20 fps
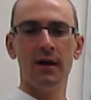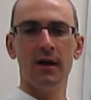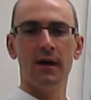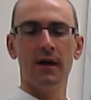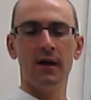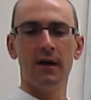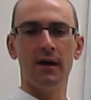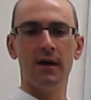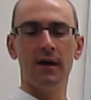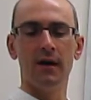
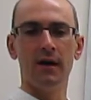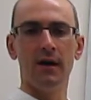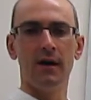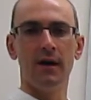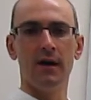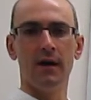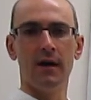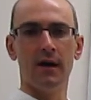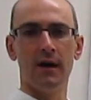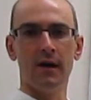uh,
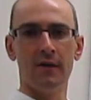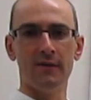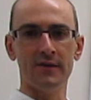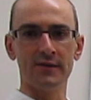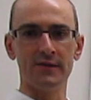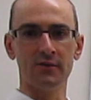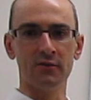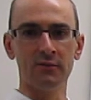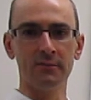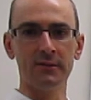uh, and the
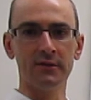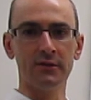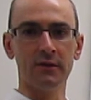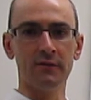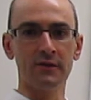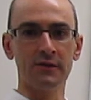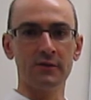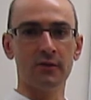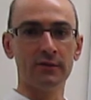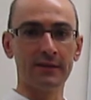solubility of
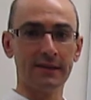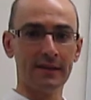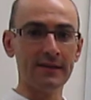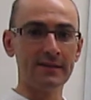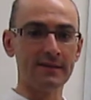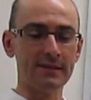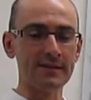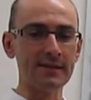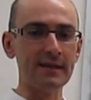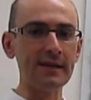the salt
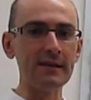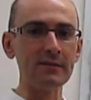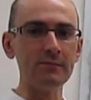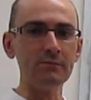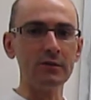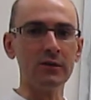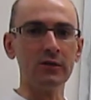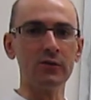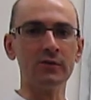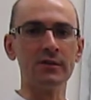is the same
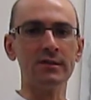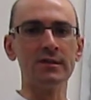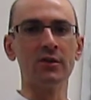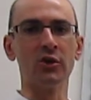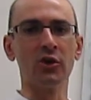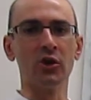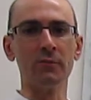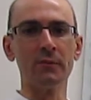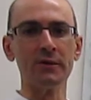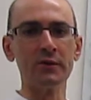because the
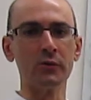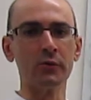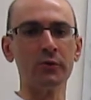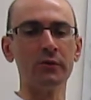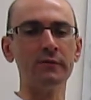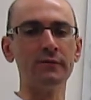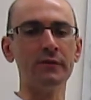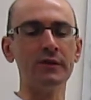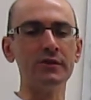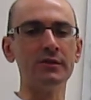stoichiometric
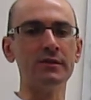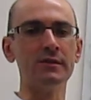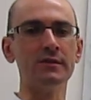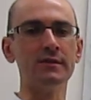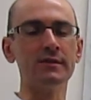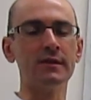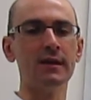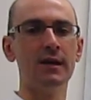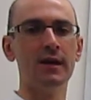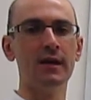
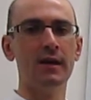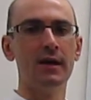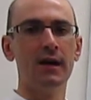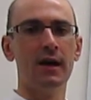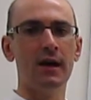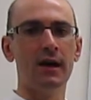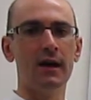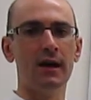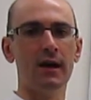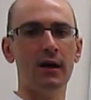coefficients
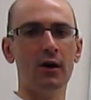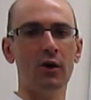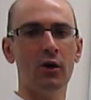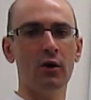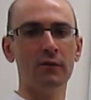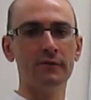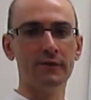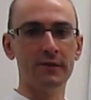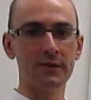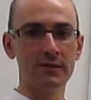
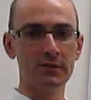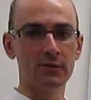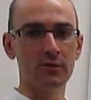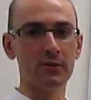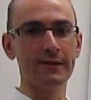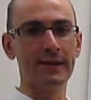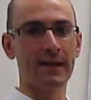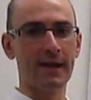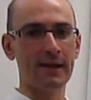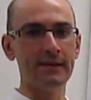of the
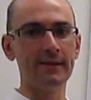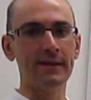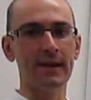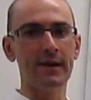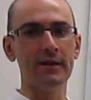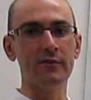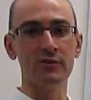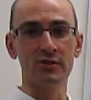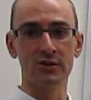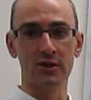salt and the
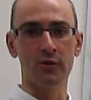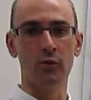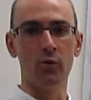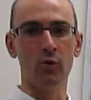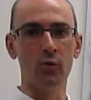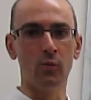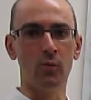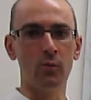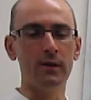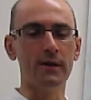ions are
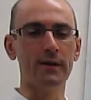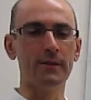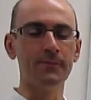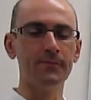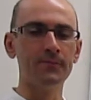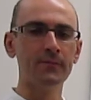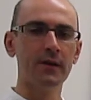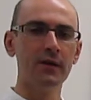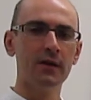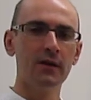all one.
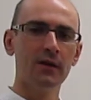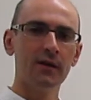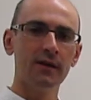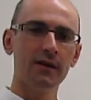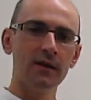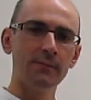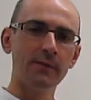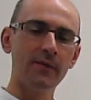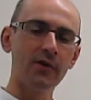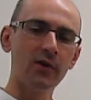
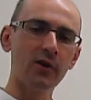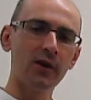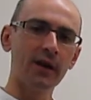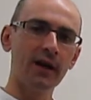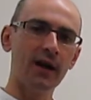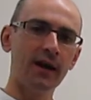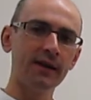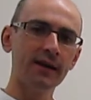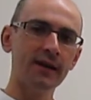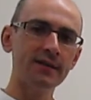Okay, but there
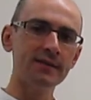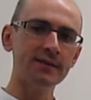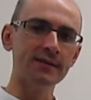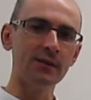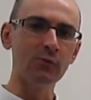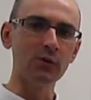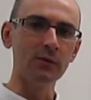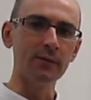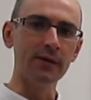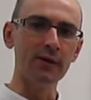are cases that
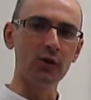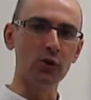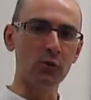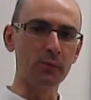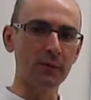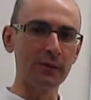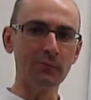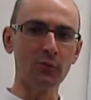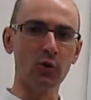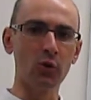will be a little
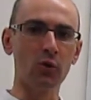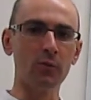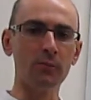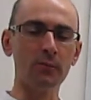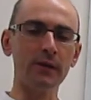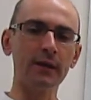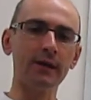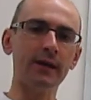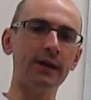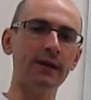bit more
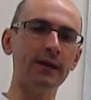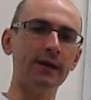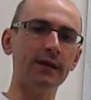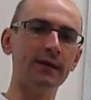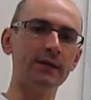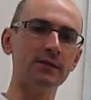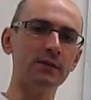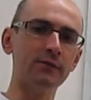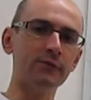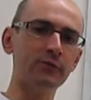
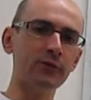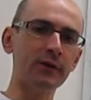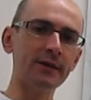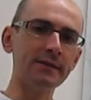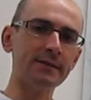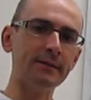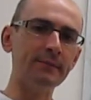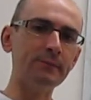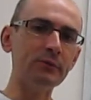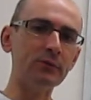complicated. So for
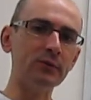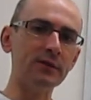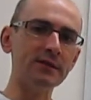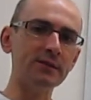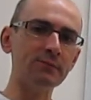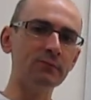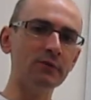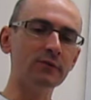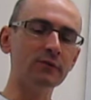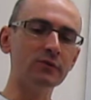example,
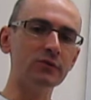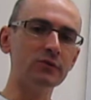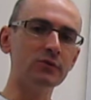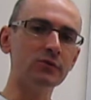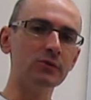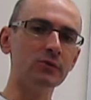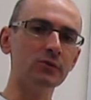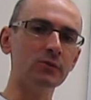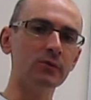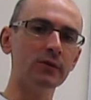let's move on
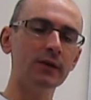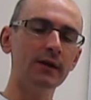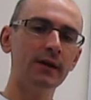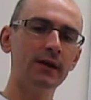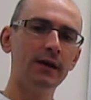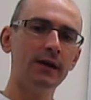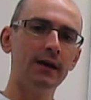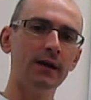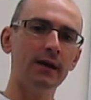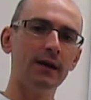to
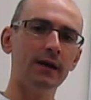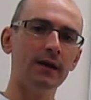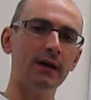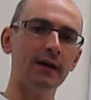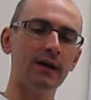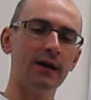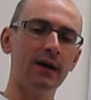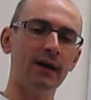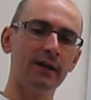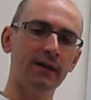
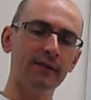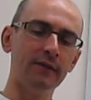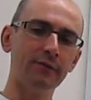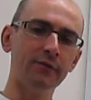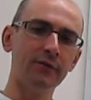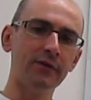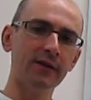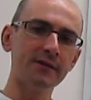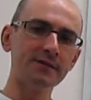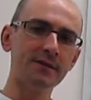uh, a
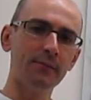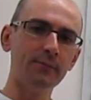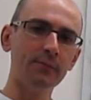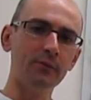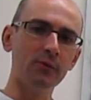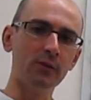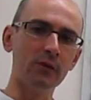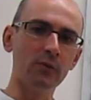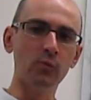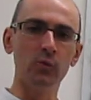different
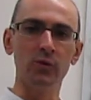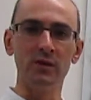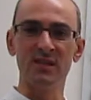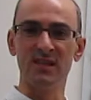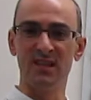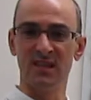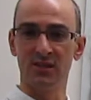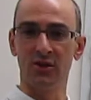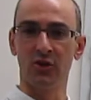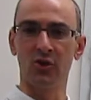example in which
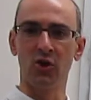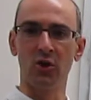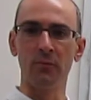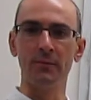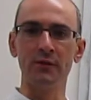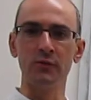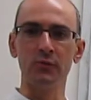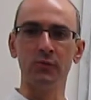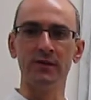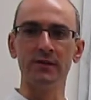the
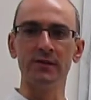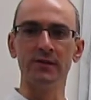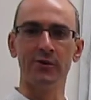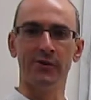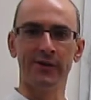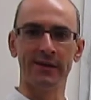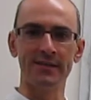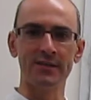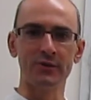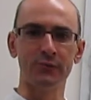stoichiometry is
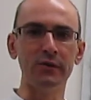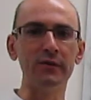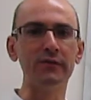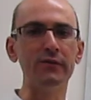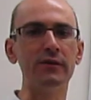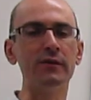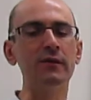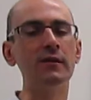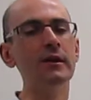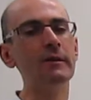not as
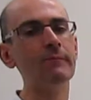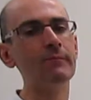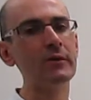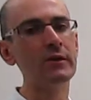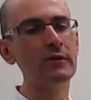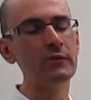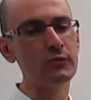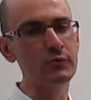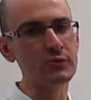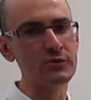trivial
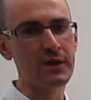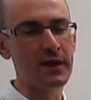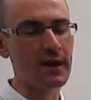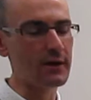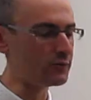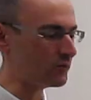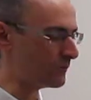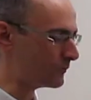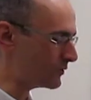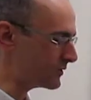to see
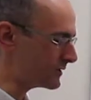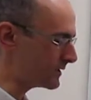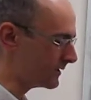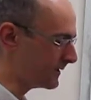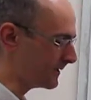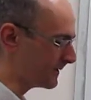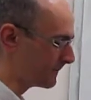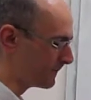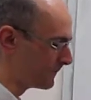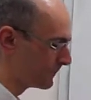how to proceed.